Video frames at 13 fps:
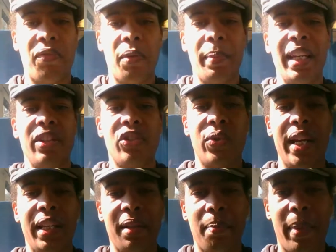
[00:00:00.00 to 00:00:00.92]
for being
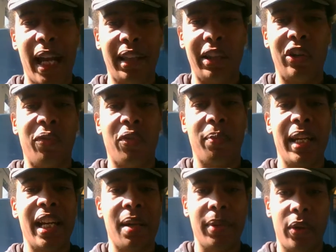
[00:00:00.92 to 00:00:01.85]
treated badly or for
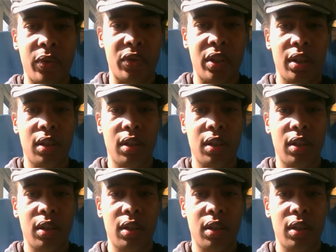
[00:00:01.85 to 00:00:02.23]
being abused.